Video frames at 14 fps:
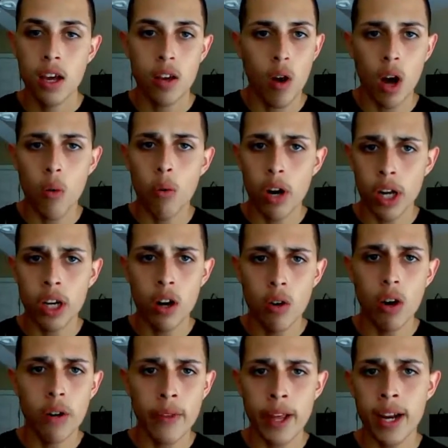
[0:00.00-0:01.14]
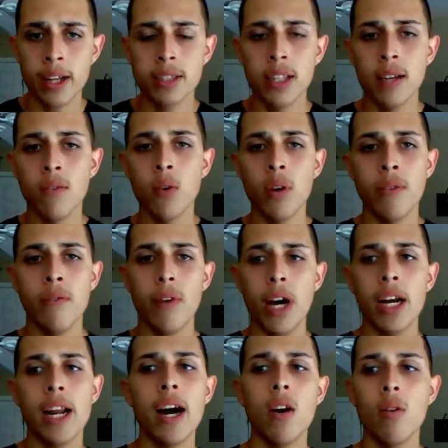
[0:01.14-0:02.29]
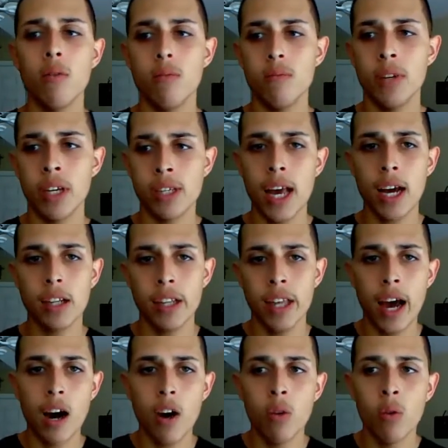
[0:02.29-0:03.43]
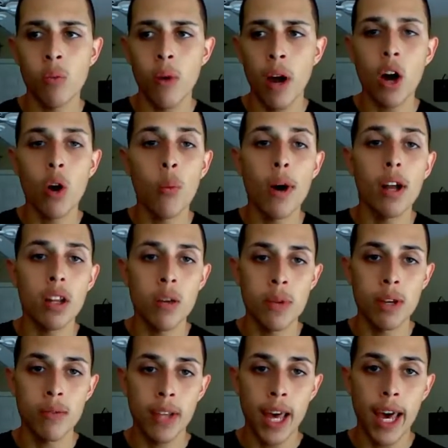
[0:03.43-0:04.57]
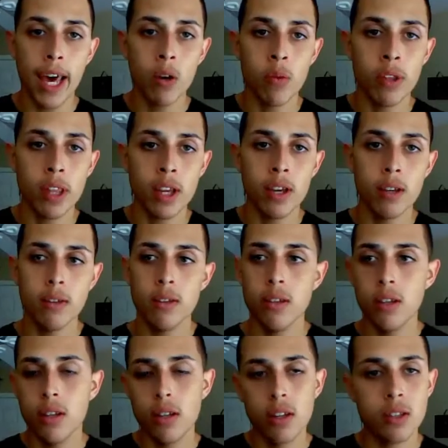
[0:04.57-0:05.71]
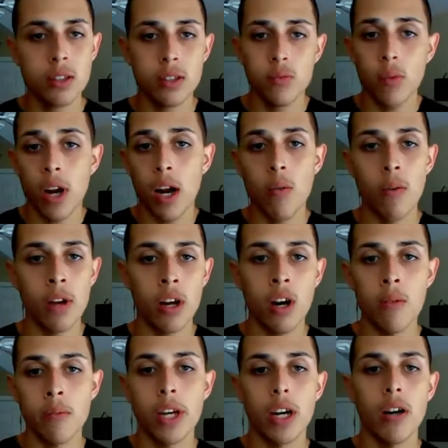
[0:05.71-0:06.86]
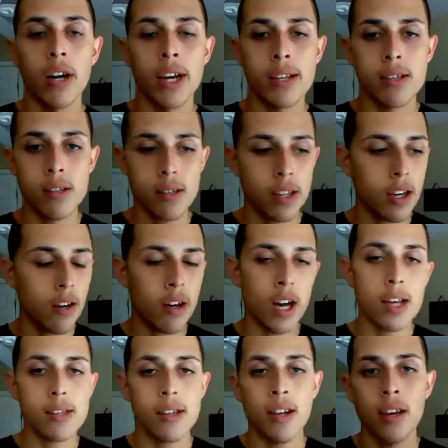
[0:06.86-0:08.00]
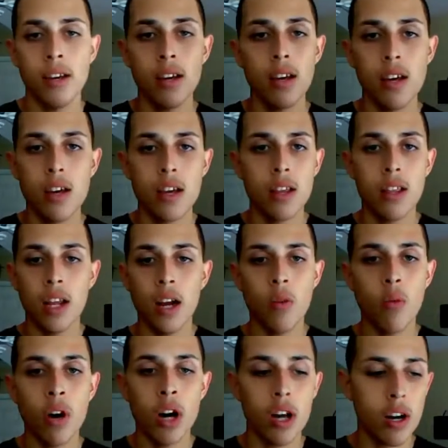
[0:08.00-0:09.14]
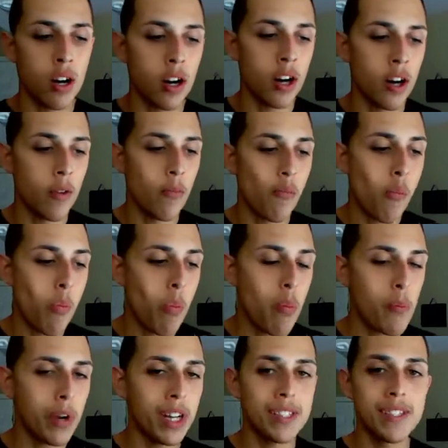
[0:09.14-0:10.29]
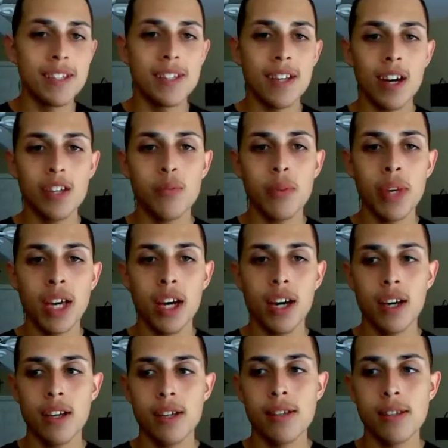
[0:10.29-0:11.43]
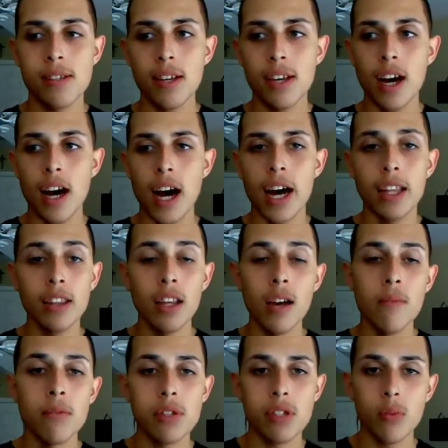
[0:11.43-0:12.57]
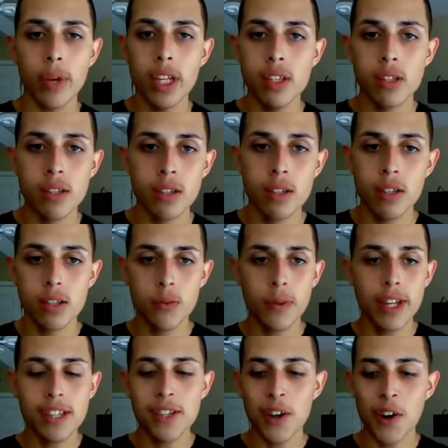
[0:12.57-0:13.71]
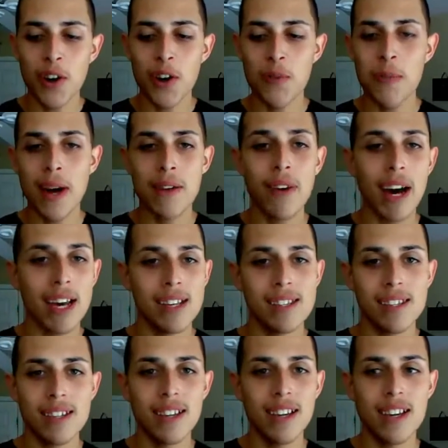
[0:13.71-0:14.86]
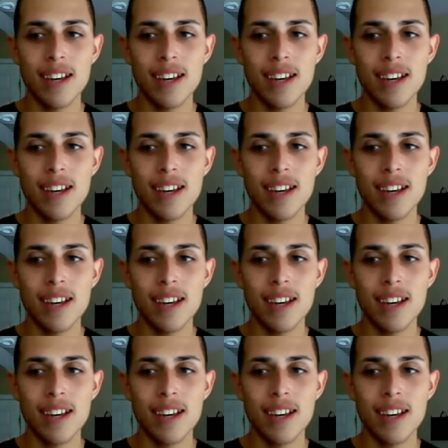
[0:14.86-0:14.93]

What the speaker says: I want to go on that next level and find out exactly how well I'll be able to hang with it. It's just what I'm curious. It's the curiosity that I want. It sucks because I love sweets. Sweets are my vice.